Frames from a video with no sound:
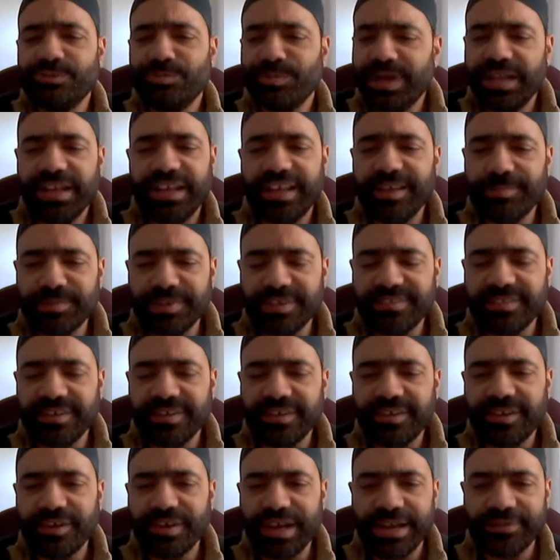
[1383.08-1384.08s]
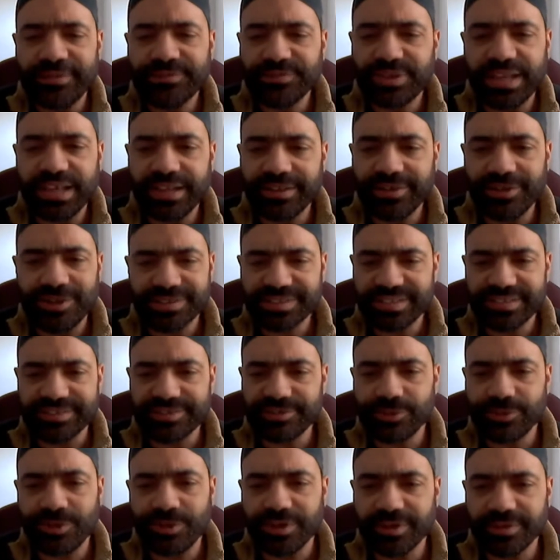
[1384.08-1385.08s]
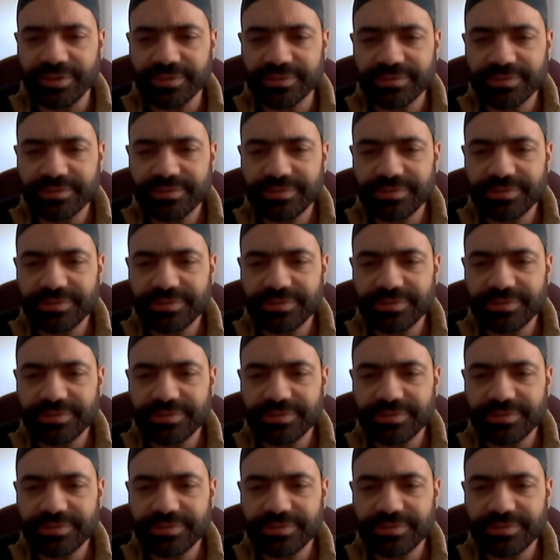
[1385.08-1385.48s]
to Malik ibn Dinar after he lost his daughter?